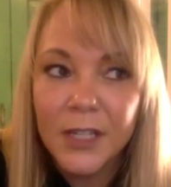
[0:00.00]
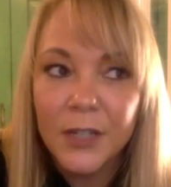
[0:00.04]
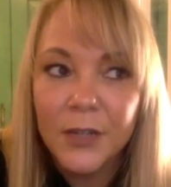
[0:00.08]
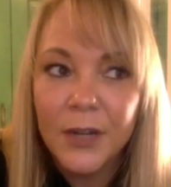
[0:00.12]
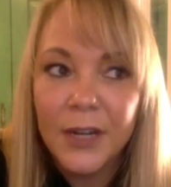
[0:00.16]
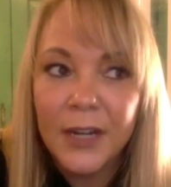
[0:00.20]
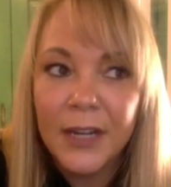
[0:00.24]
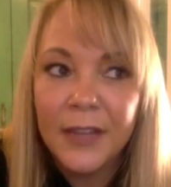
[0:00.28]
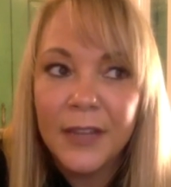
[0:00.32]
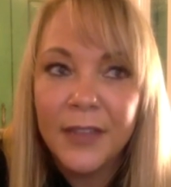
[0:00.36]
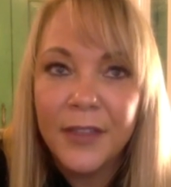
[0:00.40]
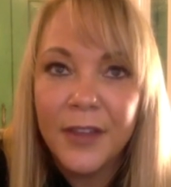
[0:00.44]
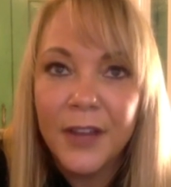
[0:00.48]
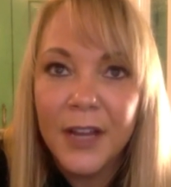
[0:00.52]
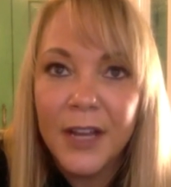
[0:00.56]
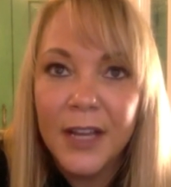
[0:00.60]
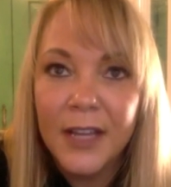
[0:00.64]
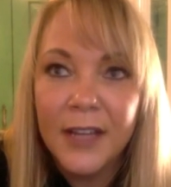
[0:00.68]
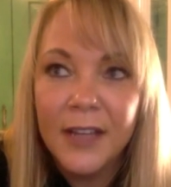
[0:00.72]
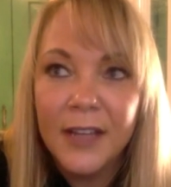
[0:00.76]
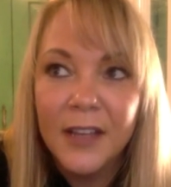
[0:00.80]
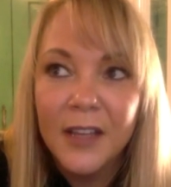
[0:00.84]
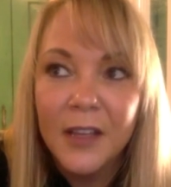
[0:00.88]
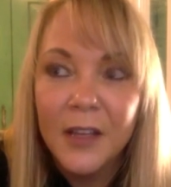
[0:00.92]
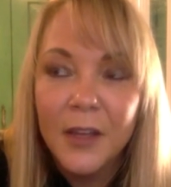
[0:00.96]
And so I
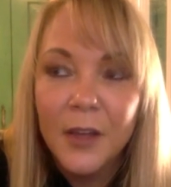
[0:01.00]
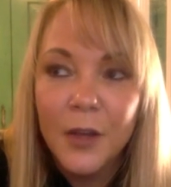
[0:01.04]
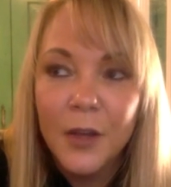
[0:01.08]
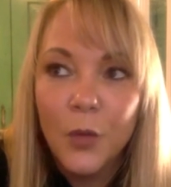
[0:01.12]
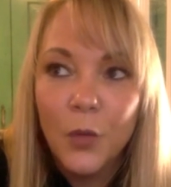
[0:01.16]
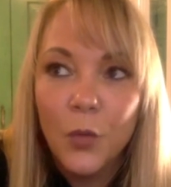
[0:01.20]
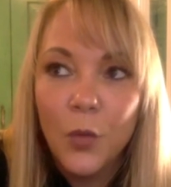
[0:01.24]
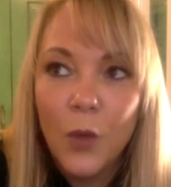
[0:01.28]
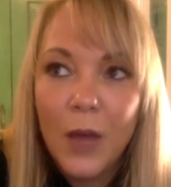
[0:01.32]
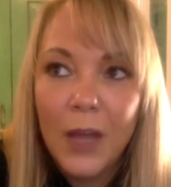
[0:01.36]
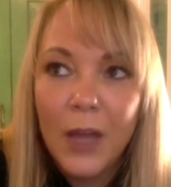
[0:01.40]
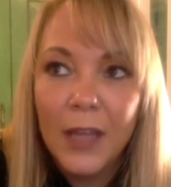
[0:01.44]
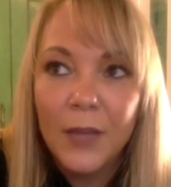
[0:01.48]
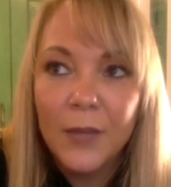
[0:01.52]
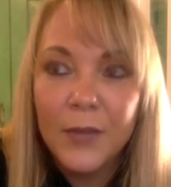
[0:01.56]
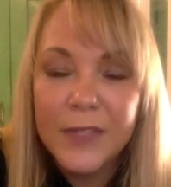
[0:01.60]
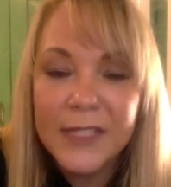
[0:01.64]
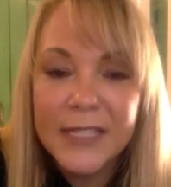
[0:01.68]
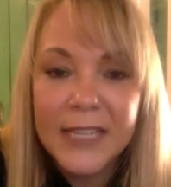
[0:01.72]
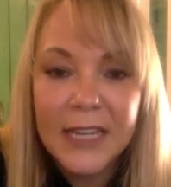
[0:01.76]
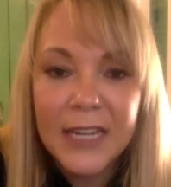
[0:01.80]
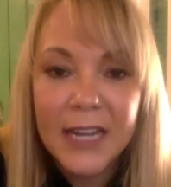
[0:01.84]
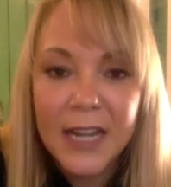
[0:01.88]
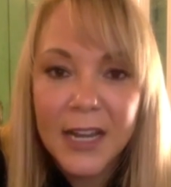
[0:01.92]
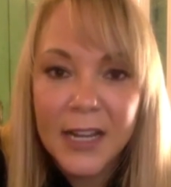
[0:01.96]
thought
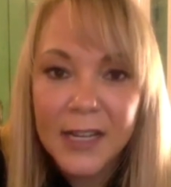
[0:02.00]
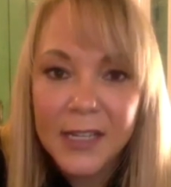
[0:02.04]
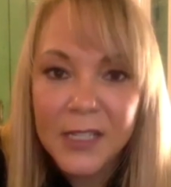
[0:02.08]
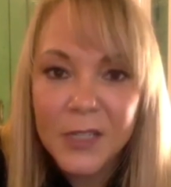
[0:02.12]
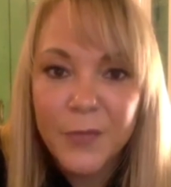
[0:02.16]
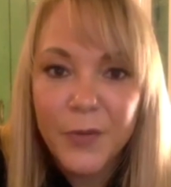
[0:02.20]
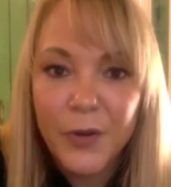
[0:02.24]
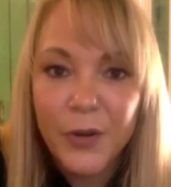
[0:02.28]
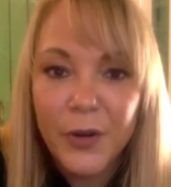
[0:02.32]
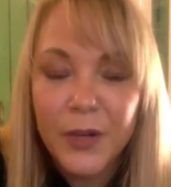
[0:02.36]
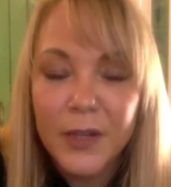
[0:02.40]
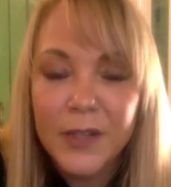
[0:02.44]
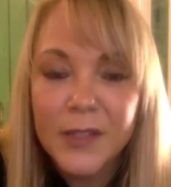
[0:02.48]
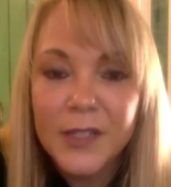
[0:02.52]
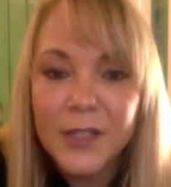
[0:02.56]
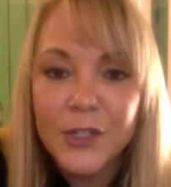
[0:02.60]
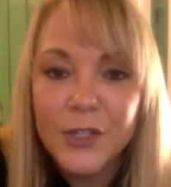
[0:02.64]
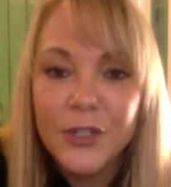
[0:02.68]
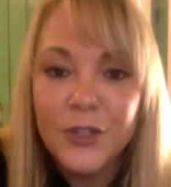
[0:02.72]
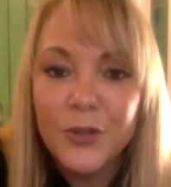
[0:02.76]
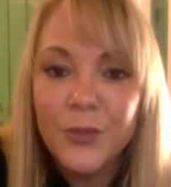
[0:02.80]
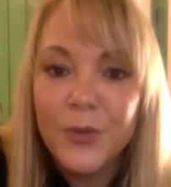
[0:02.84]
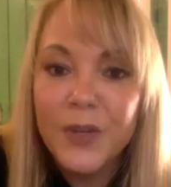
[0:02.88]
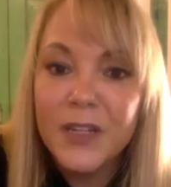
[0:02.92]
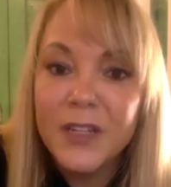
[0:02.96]
while I was getting
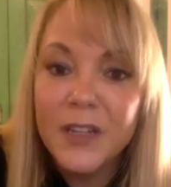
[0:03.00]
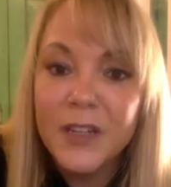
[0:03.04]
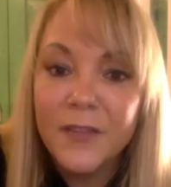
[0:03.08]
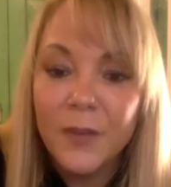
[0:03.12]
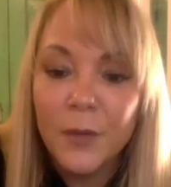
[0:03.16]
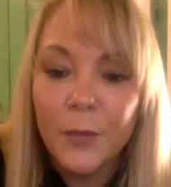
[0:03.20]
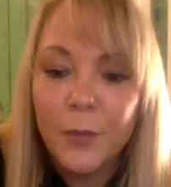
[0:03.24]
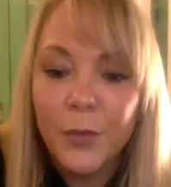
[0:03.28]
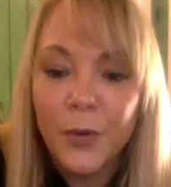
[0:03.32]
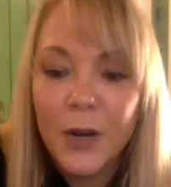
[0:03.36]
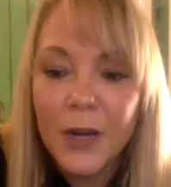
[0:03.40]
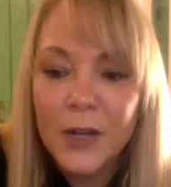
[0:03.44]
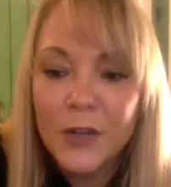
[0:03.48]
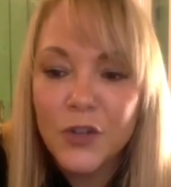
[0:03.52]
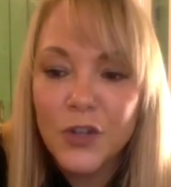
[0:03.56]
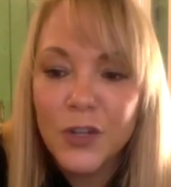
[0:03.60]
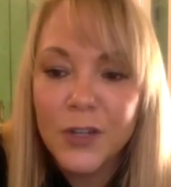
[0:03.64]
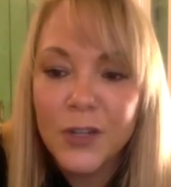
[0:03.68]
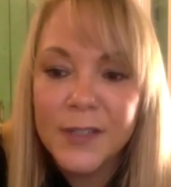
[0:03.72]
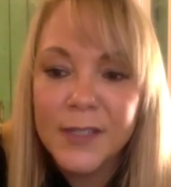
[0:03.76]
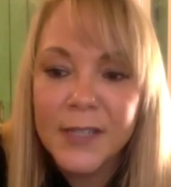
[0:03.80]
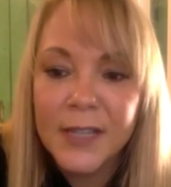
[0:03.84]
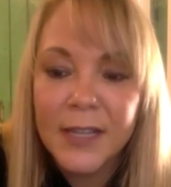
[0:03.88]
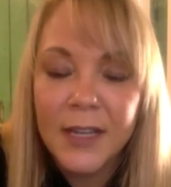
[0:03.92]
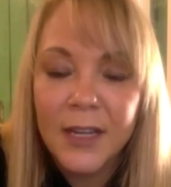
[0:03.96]
experience in doing different
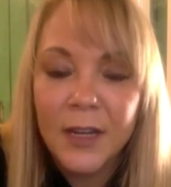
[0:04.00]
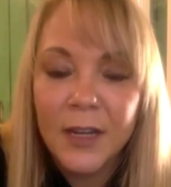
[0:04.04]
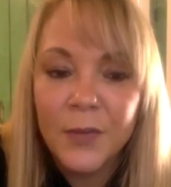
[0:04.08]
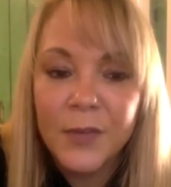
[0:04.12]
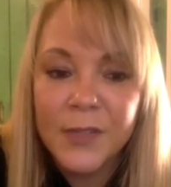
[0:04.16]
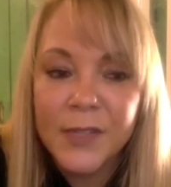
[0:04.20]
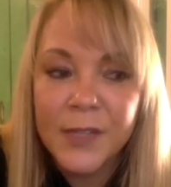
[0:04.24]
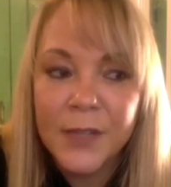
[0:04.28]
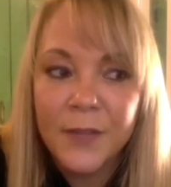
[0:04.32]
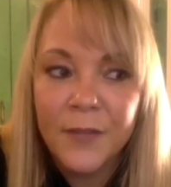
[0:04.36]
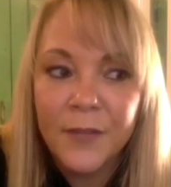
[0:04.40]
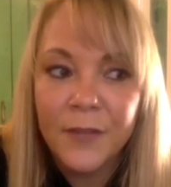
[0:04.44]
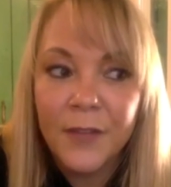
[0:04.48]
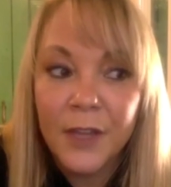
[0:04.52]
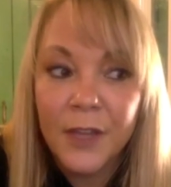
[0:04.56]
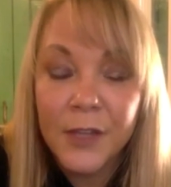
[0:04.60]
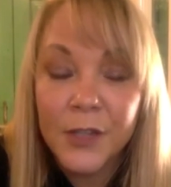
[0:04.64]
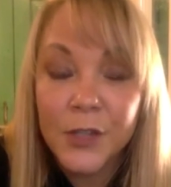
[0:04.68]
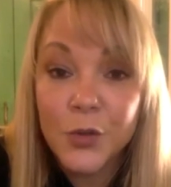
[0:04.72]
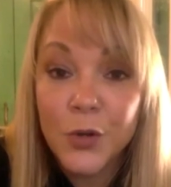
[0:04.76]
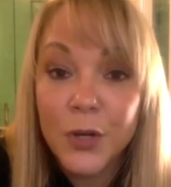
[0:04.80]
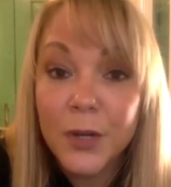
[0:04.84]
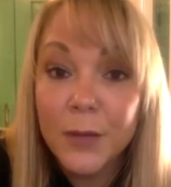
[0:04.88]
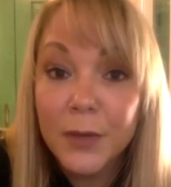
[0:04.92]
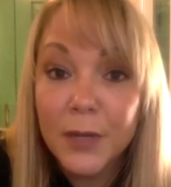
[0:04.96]
projects that it was
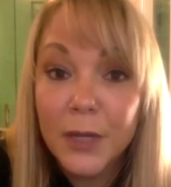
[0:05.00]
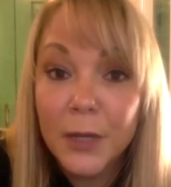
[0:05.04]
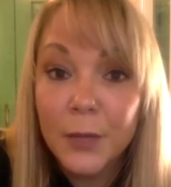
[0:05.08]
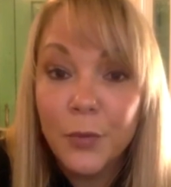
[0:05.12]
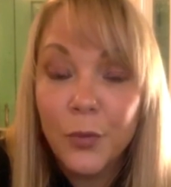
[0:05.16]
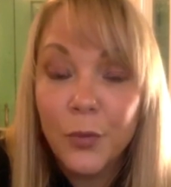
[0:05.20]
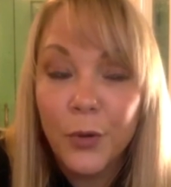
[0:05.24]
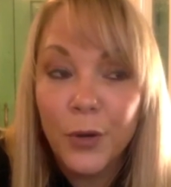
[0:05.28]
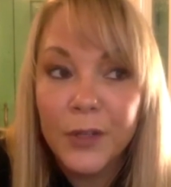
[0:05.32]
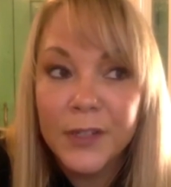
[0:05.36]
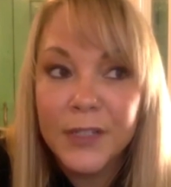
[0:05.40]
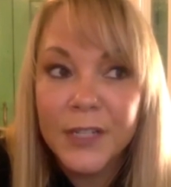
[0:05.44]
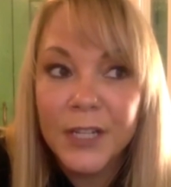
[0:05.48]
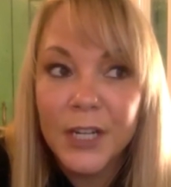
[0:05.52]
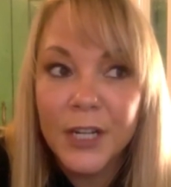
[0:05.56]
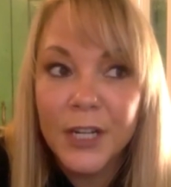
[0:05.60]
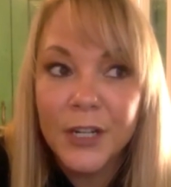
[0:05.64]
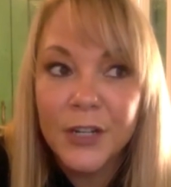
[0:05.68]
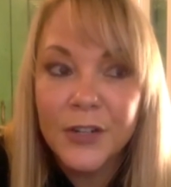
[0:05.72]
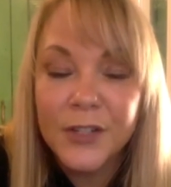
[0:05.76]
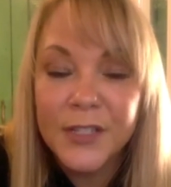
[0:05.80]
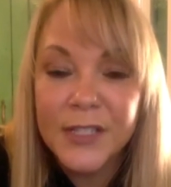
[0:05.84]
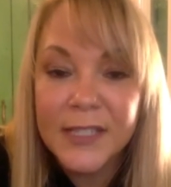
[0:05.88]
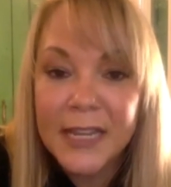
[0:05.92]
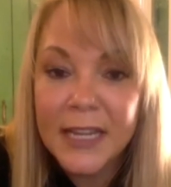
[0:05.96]
extremely
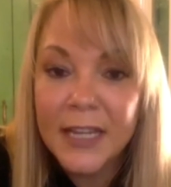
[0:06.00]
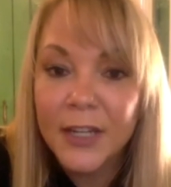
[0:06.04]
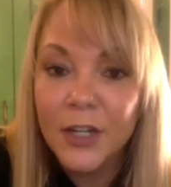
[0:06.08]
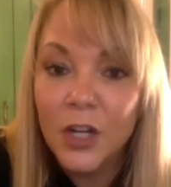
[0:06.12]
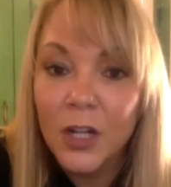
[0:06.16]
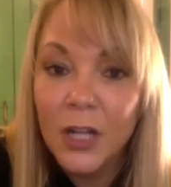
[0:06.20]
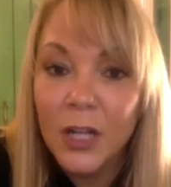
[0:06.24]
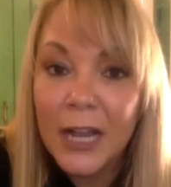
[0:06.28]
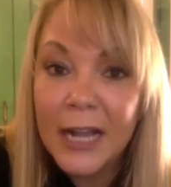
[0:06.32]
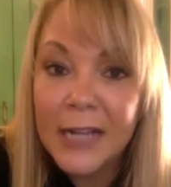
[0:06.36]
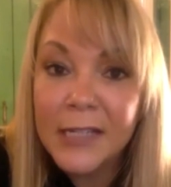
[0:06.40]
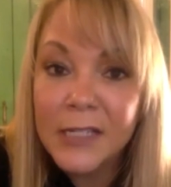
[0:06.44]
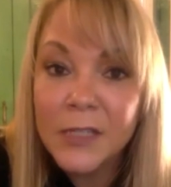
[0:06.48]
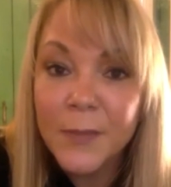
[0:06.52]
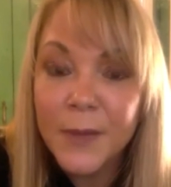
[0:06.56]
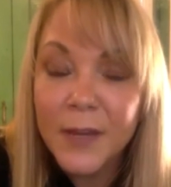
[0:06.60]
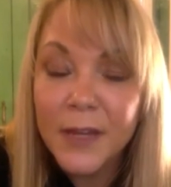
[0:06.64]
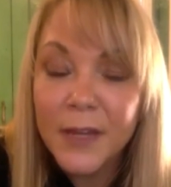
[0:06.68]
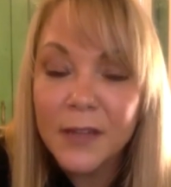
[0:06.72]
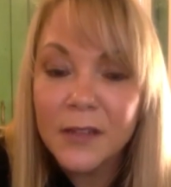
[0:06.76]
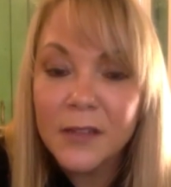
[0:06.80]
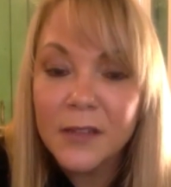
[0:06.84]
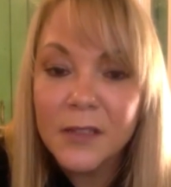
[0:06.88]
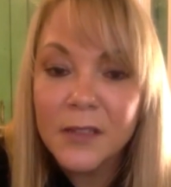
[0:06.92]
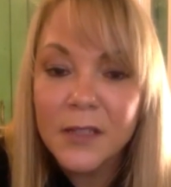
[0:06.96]
important to understand all
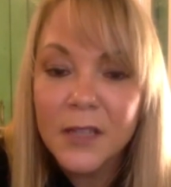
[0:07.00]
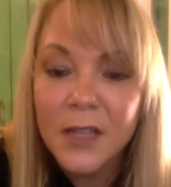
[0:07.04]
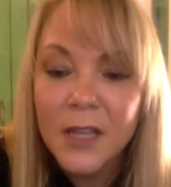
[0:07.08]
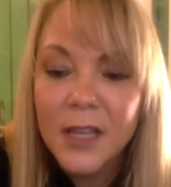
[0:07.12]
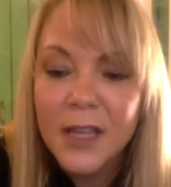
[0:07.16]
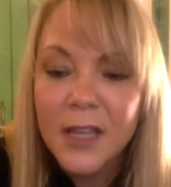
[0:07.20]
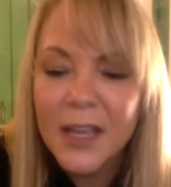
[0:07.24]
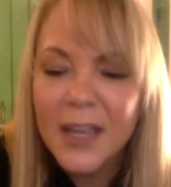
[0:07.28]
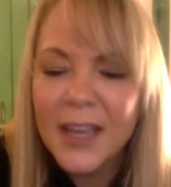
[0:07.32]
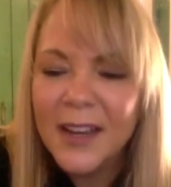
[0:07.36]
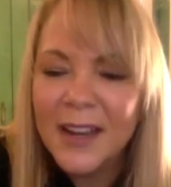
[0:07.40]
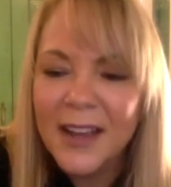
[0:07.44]
aspects.